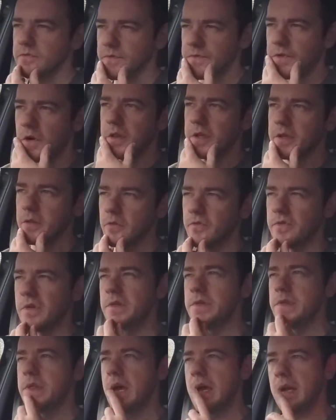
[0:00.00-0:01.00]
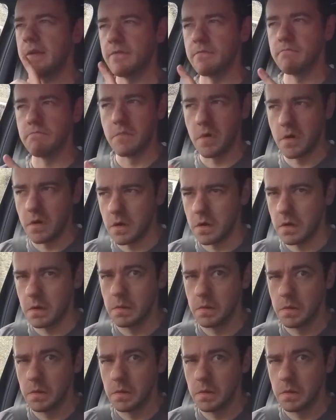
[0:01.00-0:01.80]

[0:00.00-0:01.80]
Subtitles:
fall in love with that even more.